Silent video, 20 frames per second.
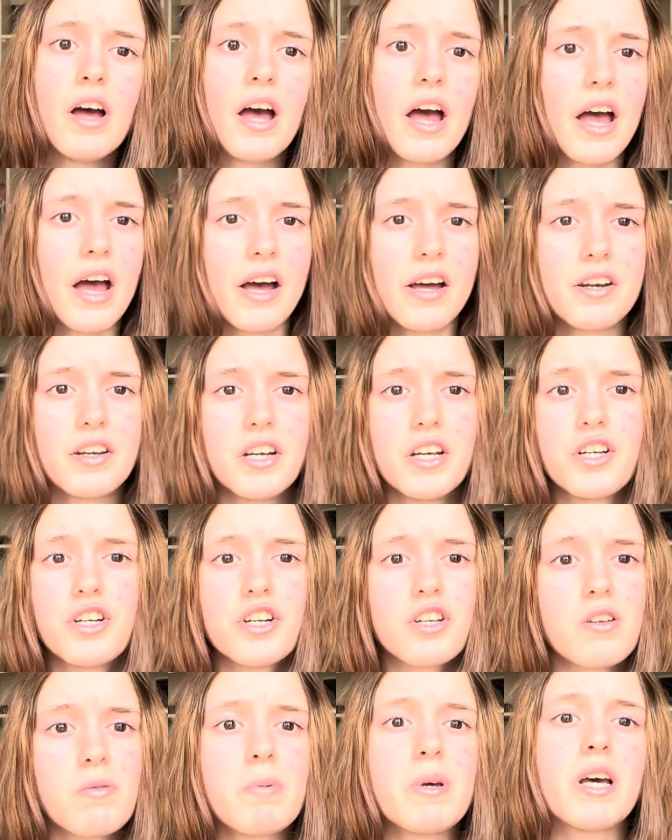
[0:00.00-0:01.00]
And it
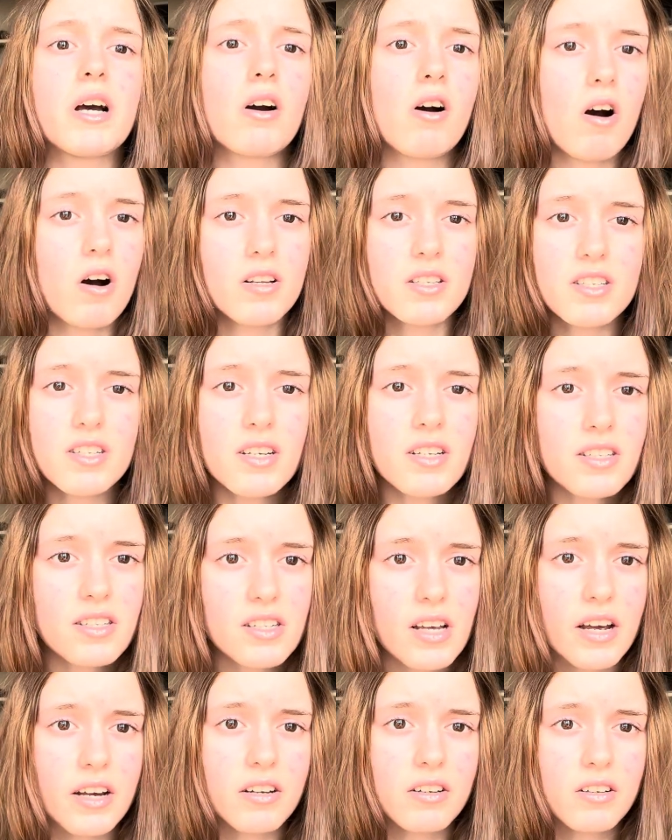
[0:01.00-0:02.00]
just would be a constant
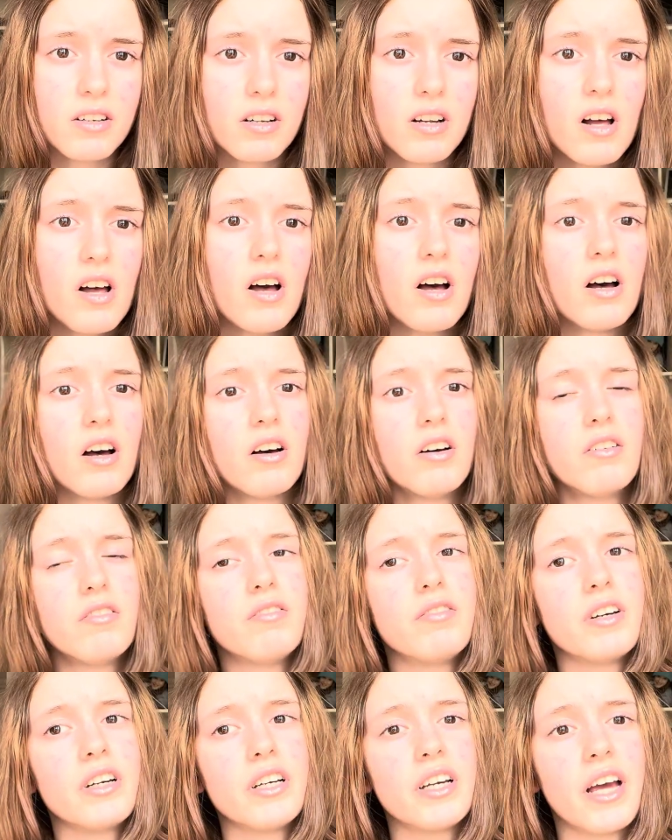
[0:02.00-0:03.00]
cycle
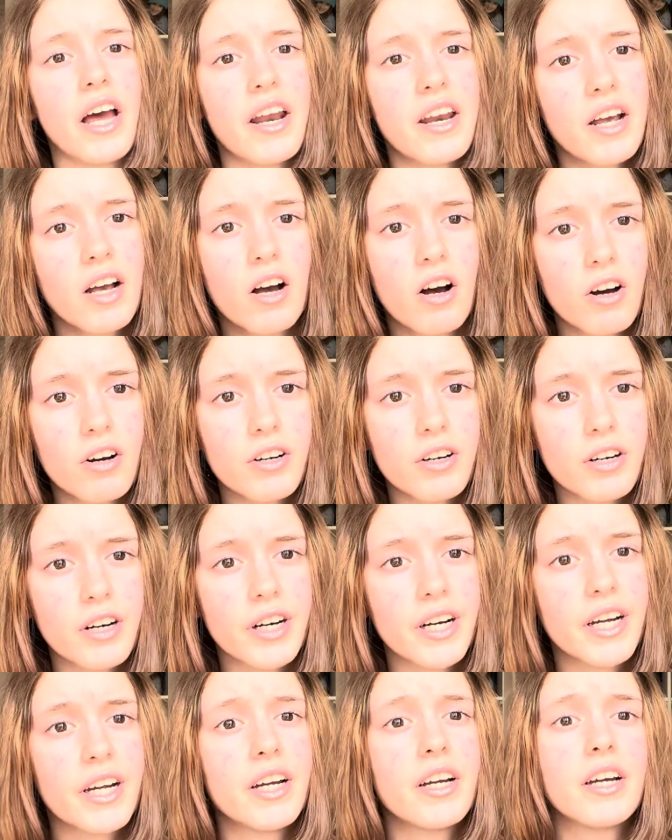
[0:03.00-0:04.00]
of getting
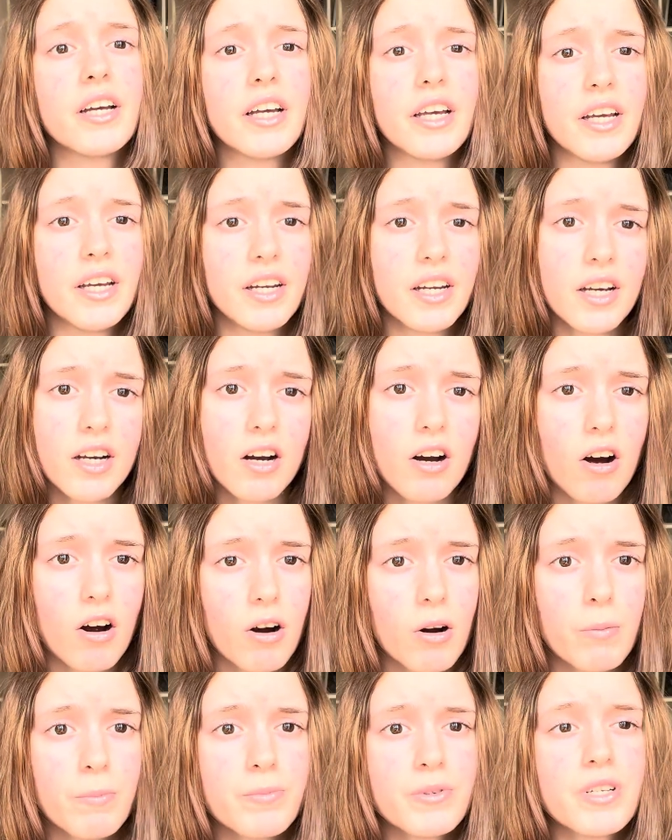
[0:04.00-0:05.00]
hungry, eating
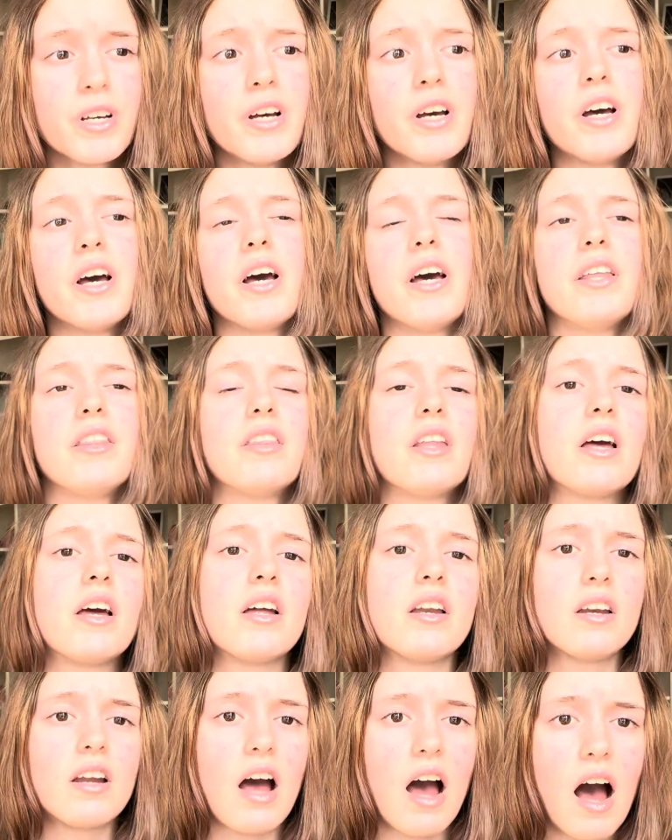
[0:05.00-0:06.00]
carbs, and
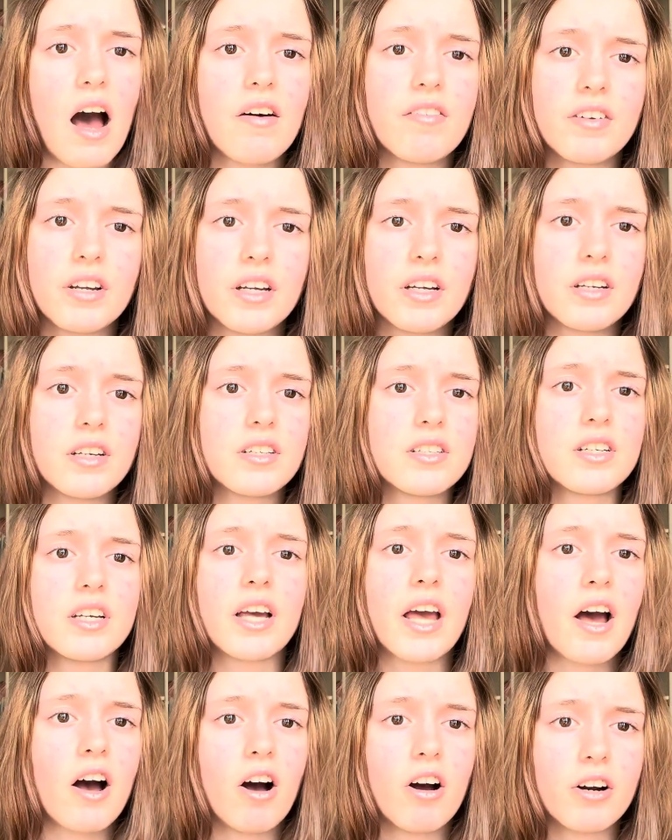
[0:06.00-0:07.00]
then having to
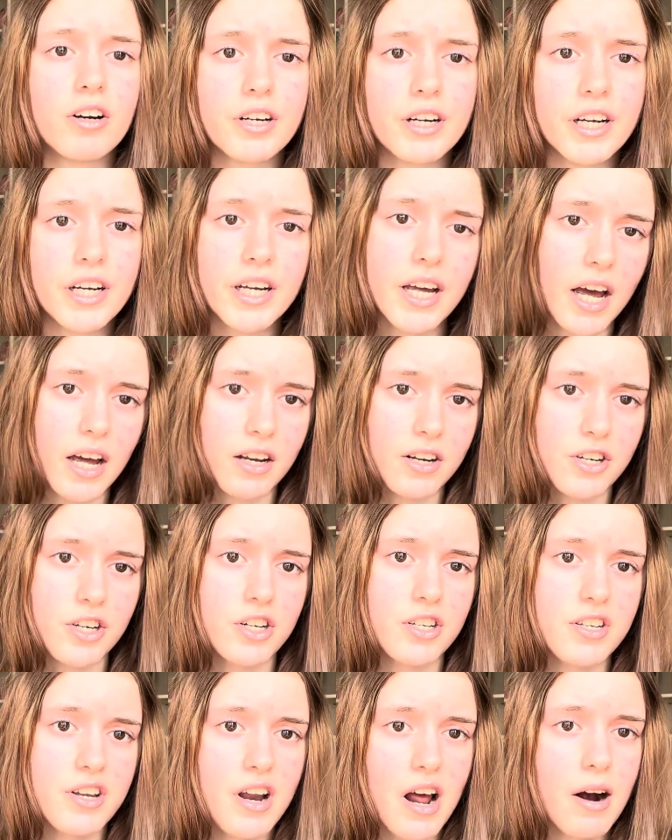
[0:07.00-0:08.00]
get hungry again
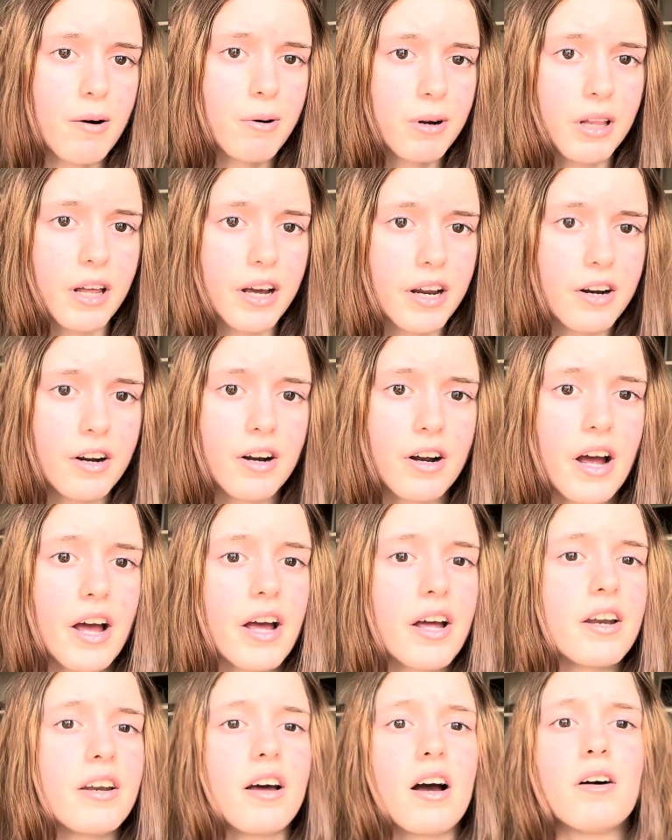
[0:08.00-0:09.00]
just an hour later.
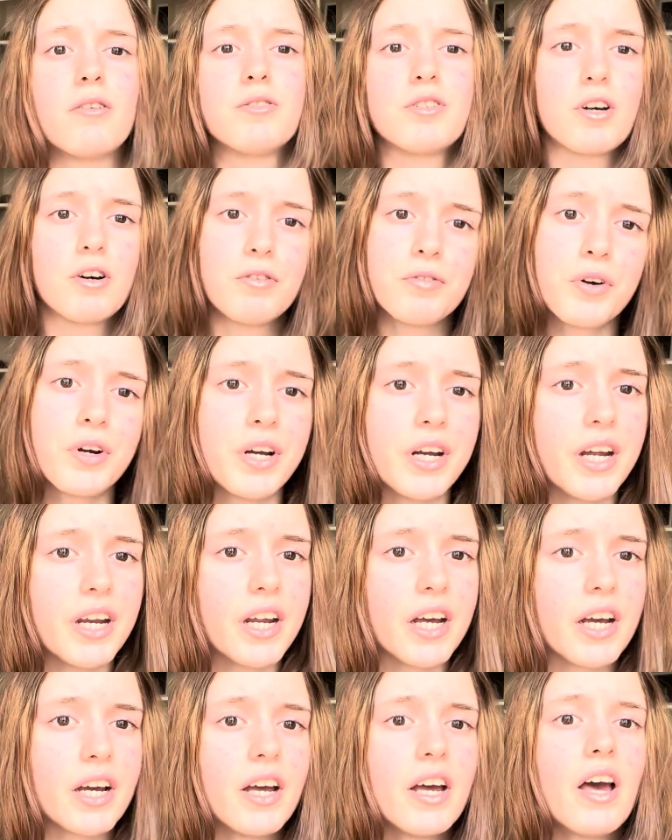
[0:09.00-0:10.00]
And I was
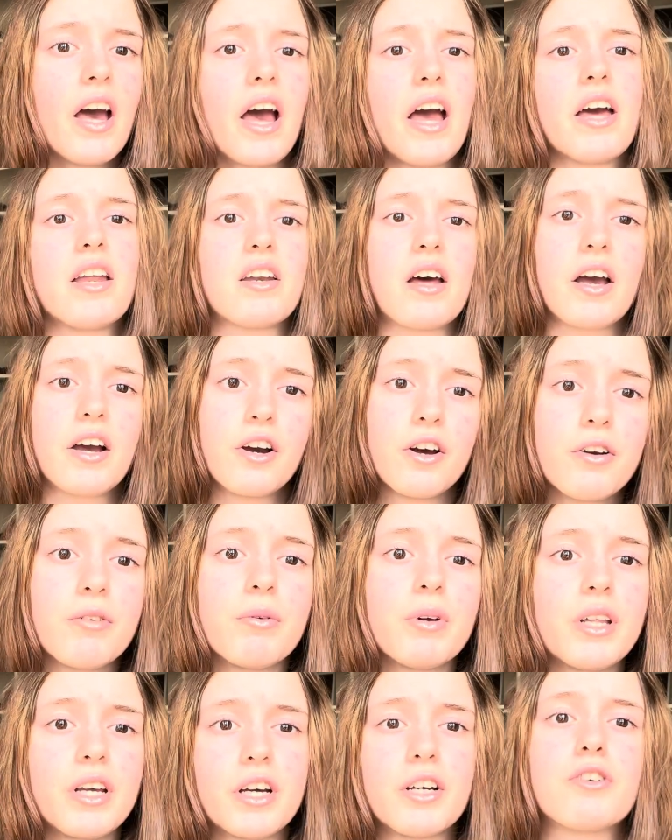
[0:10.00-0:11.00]
overeating and I couldn't
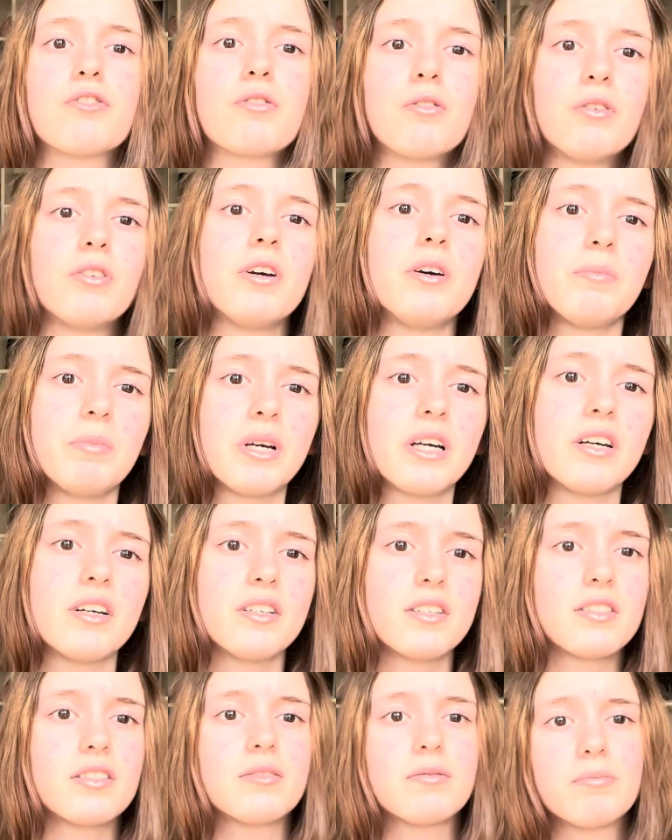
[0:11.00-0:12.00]
really control it
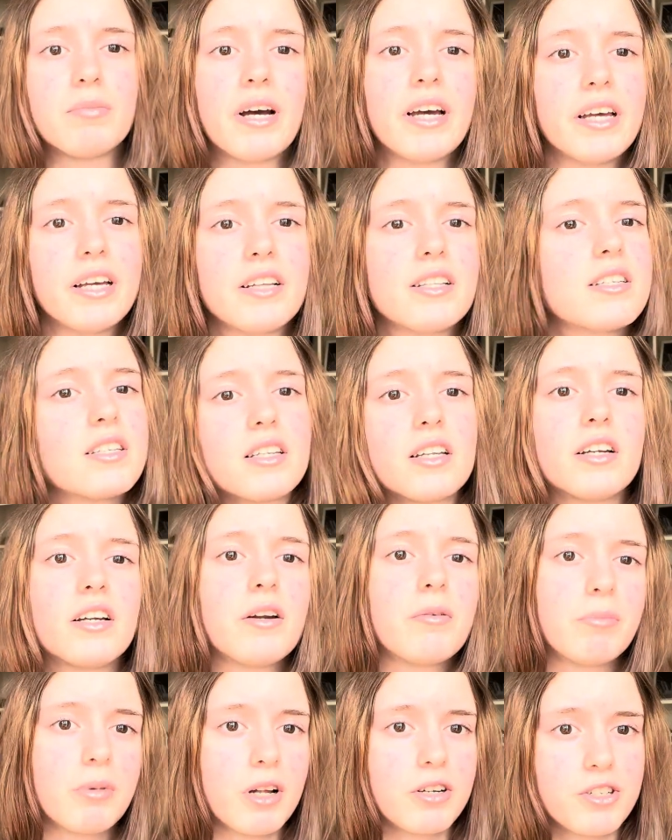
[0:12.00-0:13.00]
because my insulin
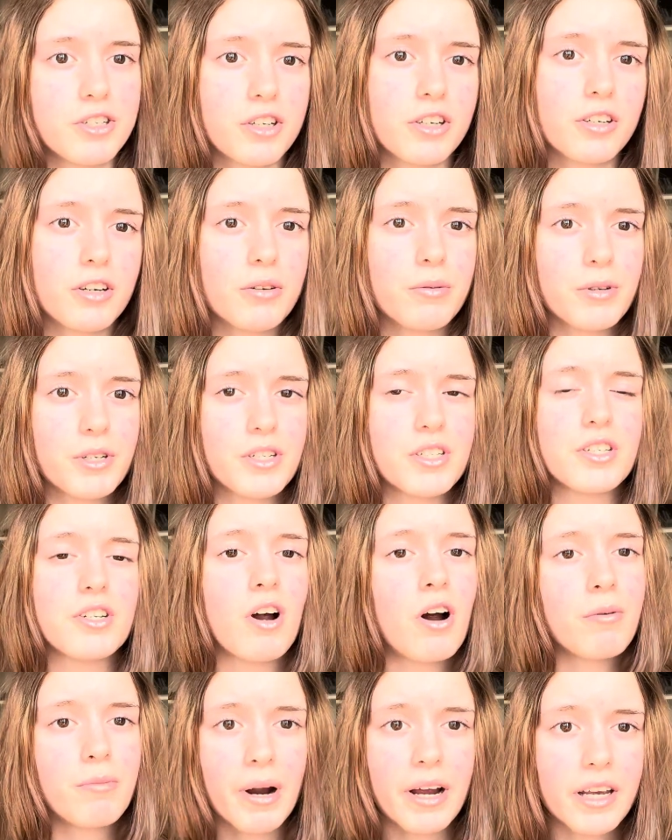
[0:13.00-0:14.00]
and blood sugar were just
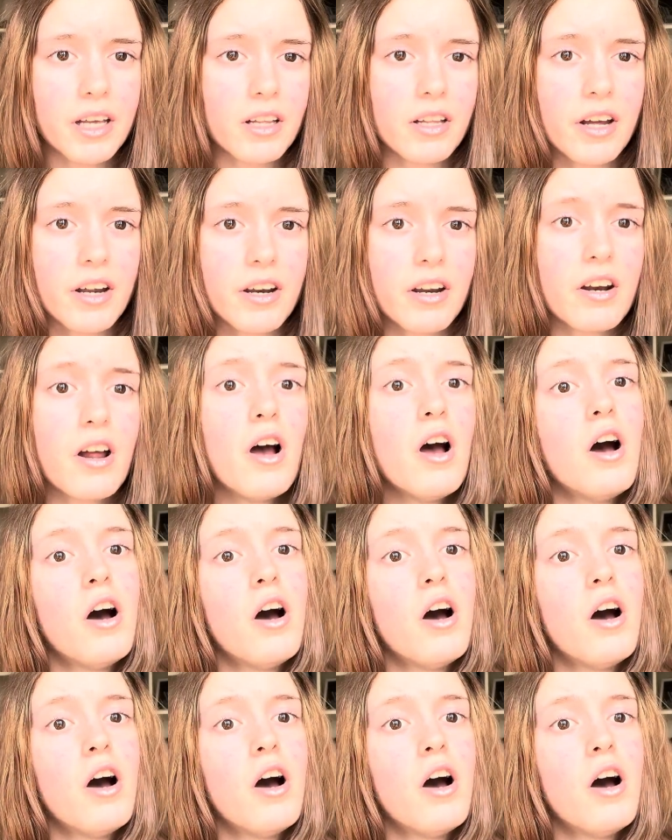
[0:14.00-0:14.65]
not regulated.